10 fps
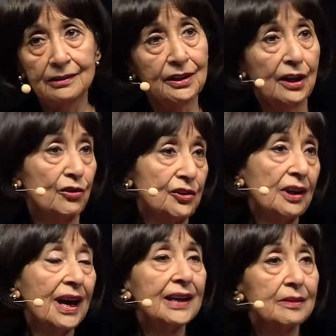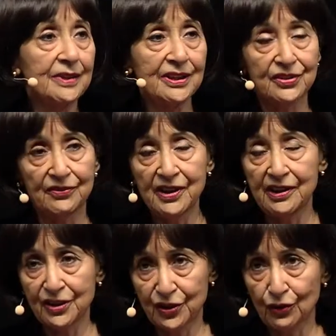go to academies of
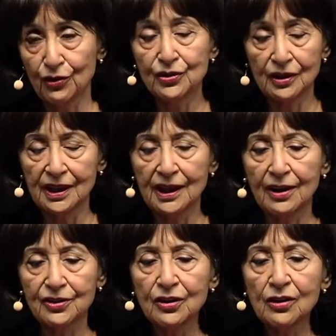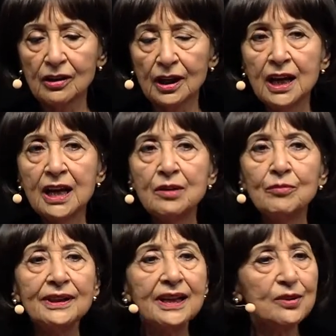various sort to learn how to cook.
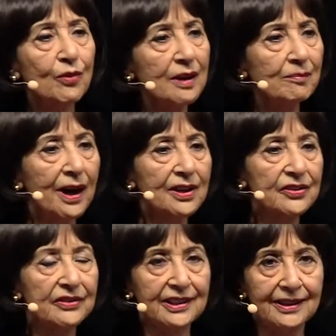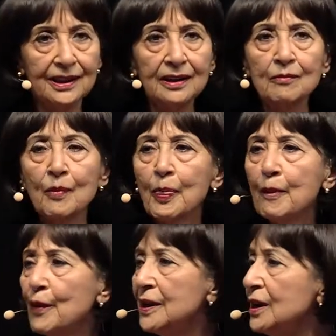But there's one part of India
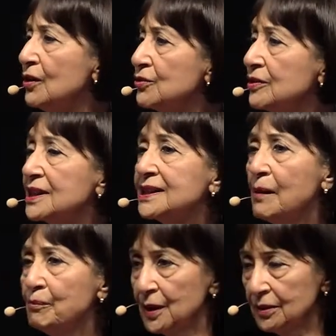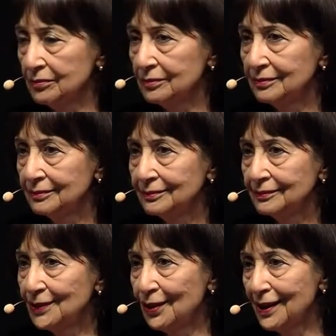where they go to the temple
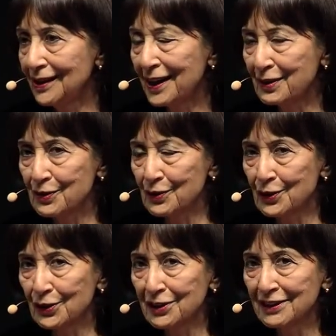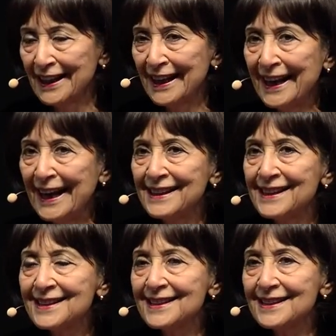to learn how to cook. And
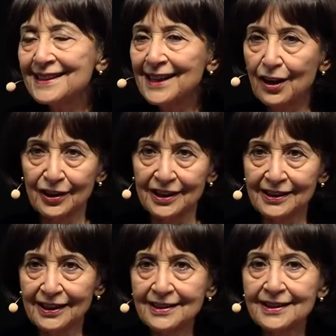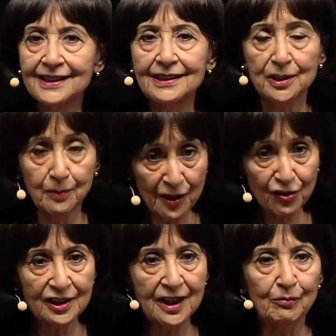this is in South India. It's a
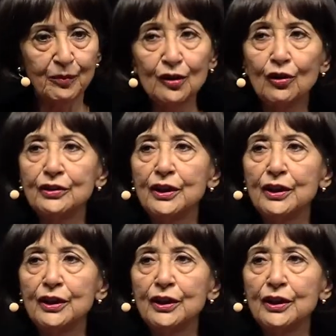special temple called the